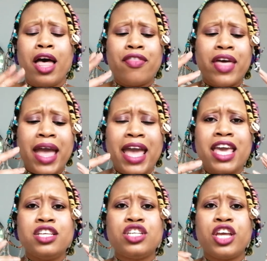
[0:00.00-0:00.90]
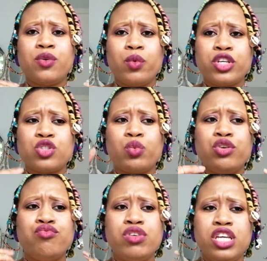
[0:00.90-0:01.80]
the age in which
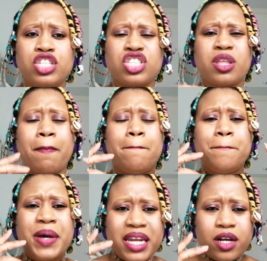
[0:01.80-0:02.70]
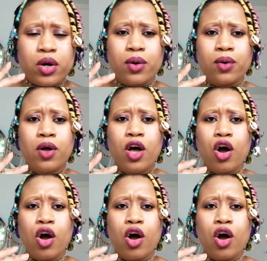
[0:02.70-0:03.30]
we reach the pinnacle